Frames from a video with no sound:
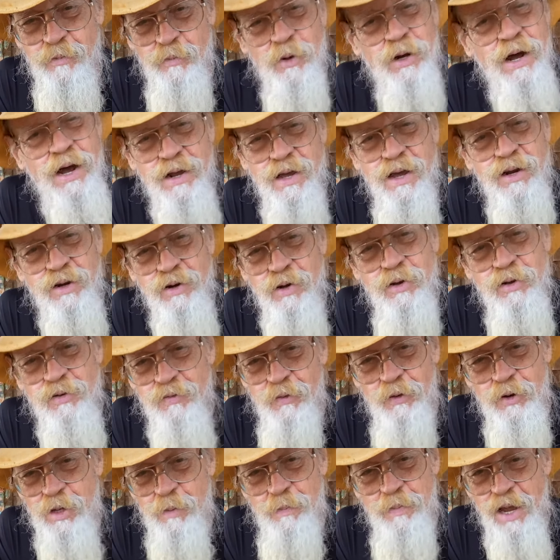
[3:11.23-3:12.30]
Well, I got news
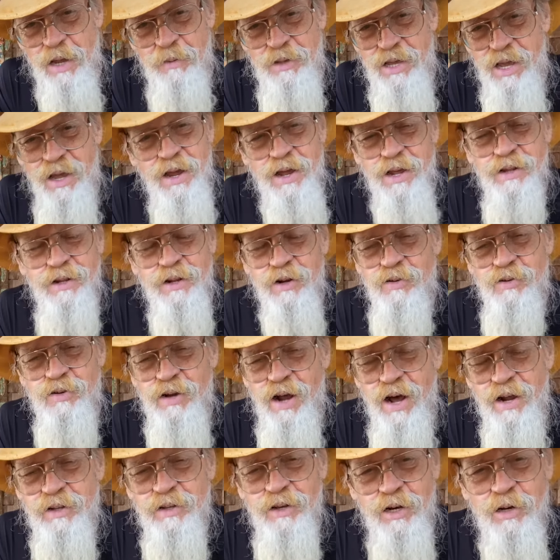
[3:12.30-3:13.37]
for you, baby. There's
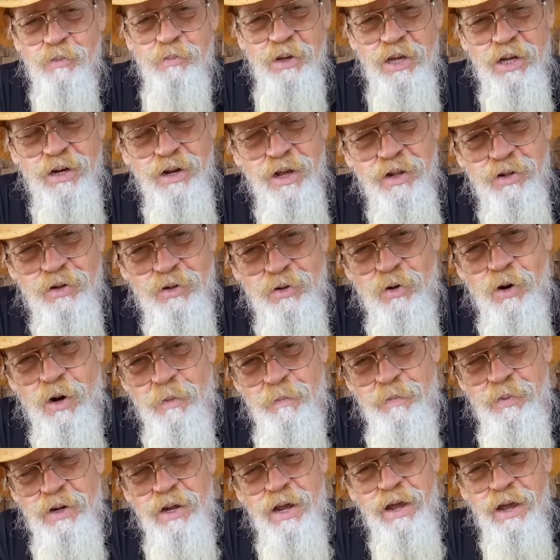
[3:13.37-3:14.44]
not going to be another
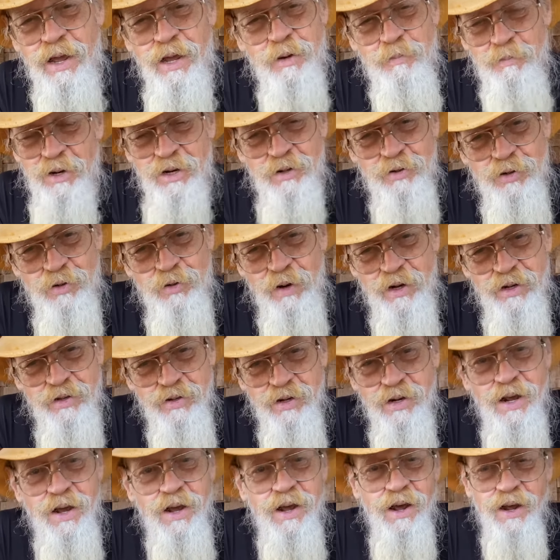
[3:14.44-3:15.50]
Trump
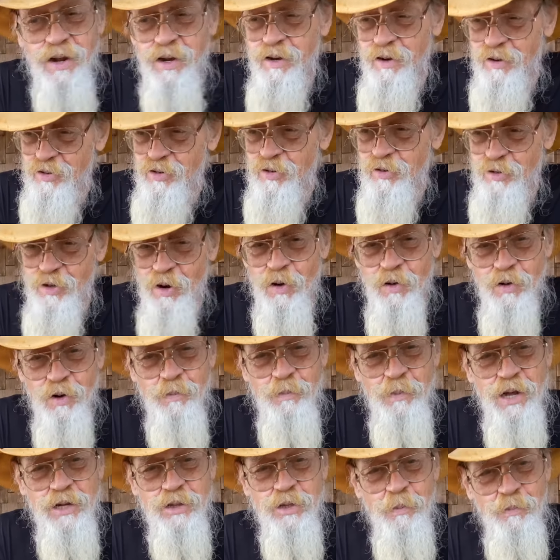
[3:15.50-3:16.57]
administration unless you're talking
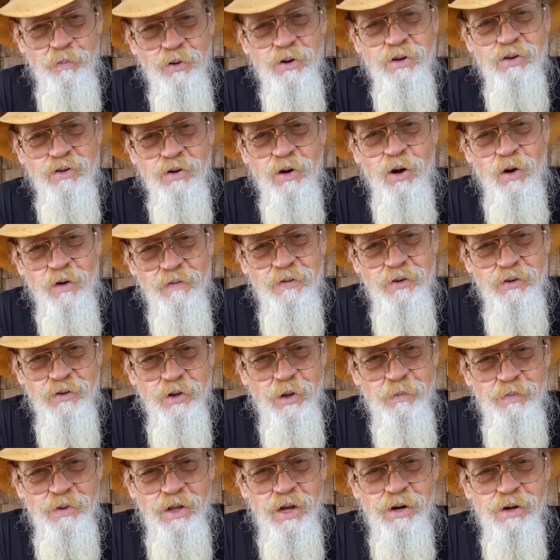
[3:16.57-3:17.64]
about the prison office
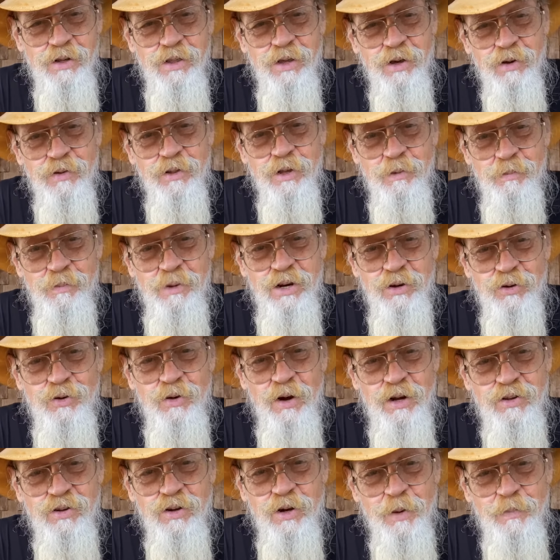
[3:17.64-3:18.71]
up there, you know, the
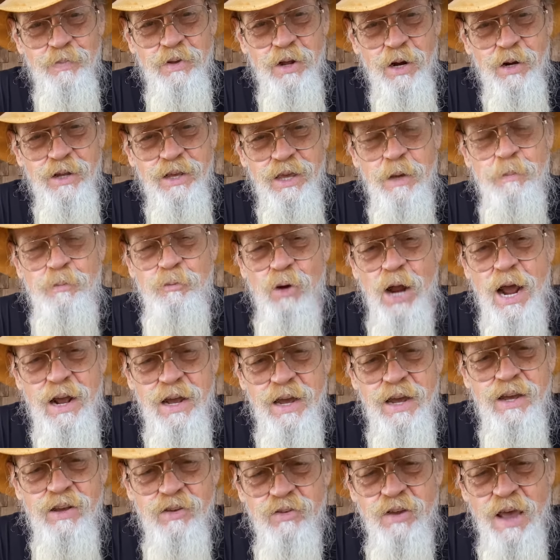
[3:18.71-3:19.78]
administration up there to keep track
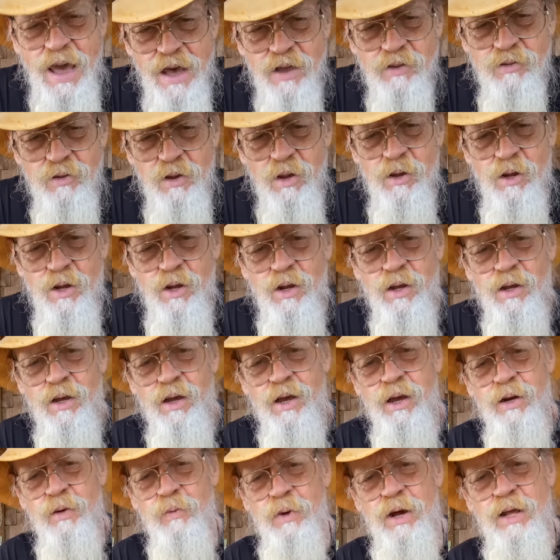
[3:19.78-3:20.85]
of his ass.
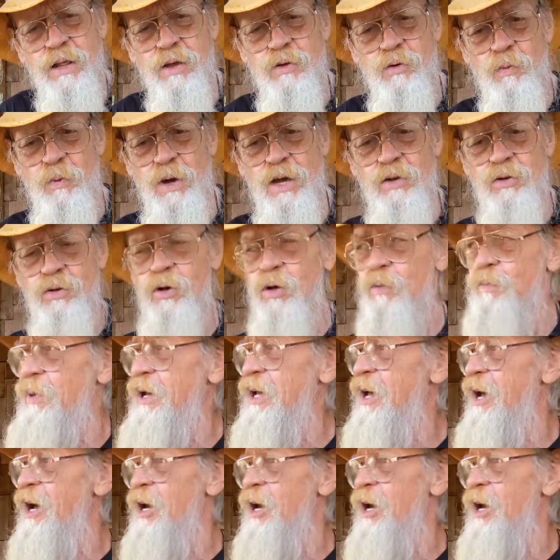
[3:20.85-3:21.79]
Anyway, that's the way it should be.